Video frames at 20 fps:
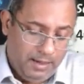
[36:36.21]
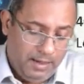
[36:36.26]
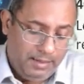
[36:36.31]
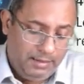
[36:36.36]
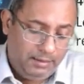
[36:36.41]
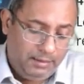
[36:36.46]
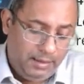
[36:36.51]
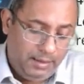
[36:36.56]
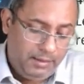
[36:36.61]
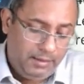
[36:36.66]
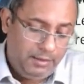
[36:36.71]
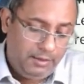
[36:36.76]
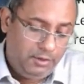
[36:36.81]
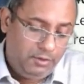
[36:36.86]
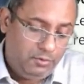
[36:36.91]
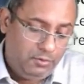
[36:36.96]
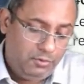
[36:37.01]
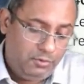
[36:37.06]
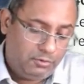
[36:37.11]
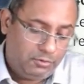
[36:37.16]
and then
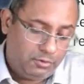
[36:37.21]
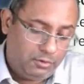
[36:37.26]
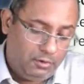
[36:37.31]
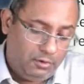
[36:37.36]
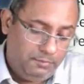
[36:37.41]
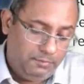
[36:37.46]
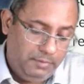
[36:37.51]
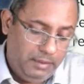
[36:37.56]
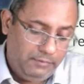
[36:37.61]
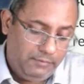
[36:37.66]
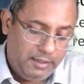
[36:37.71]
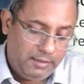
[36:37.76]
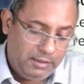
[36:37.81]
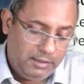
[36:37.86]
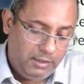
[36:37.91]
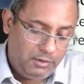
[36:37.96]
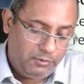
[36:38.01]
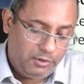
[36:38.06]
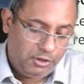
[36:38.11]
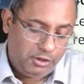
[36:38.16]
you solve
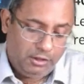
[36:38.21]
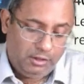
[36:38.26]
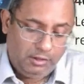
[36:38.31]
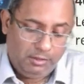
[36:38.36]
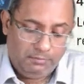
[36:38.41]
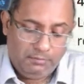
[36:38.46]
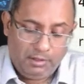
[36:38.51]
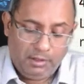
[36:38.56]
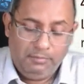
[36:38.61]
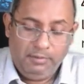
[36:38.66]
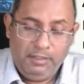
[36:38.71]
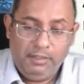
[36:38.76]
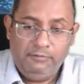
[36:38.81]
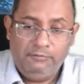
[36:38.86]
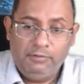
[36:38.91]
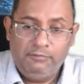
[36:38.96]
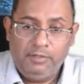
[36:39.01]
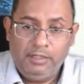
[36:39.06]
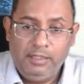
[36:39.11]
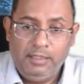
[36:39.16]
BYC question number
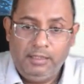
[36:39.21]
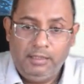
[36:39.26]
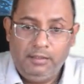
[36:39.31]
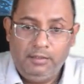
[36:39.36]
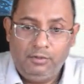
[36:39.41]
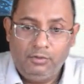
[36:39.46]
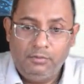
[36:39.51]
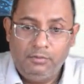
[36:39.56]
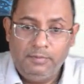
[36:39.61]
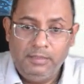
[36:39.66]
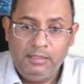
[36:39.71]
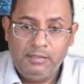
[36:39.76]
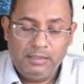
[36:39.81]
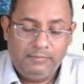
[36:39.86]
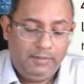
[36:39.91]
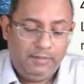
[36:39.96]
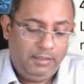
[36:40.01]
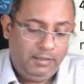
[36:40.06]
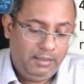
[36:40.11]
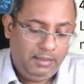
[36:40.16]
B15 to
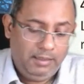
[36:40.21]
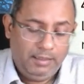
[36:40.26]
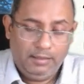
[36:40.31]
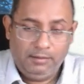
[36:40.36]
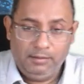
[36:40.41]
B17,